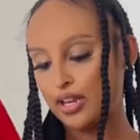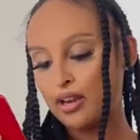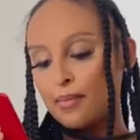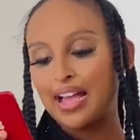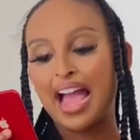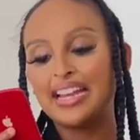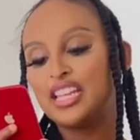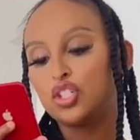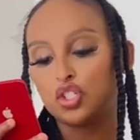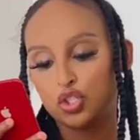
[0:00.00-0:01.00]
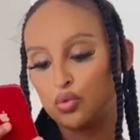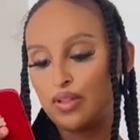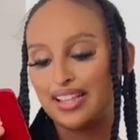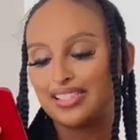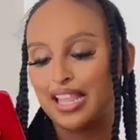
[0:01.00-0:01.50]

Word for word: and I'm like, I need a shoe that's